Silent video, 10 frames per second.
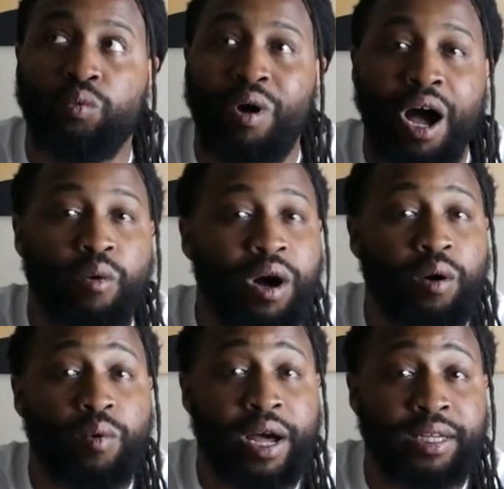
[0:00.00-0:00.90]
Wild
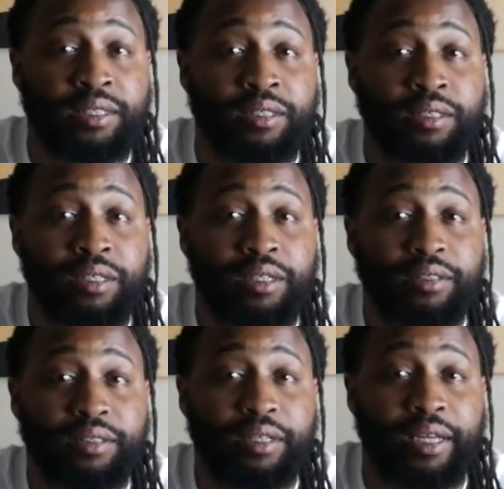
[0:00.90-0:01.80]
Wild West.
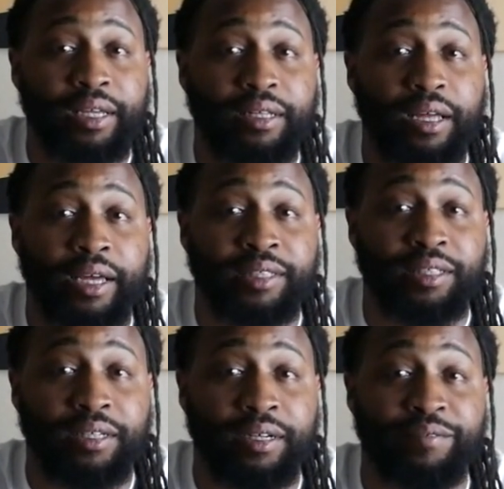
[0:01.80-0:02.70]
It's
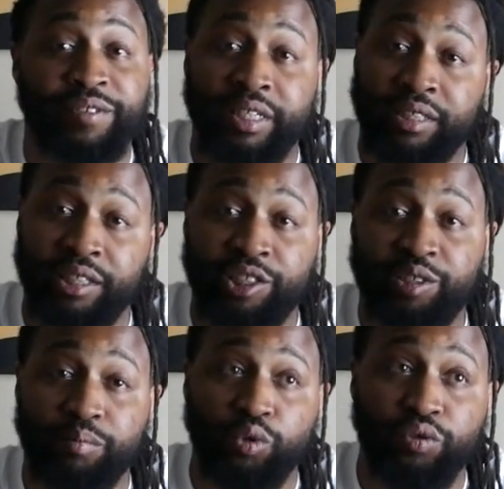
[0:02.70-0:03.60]
a
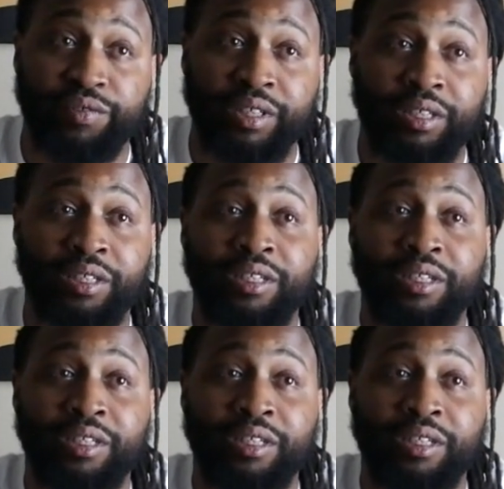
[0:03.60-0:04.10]
vintage movie.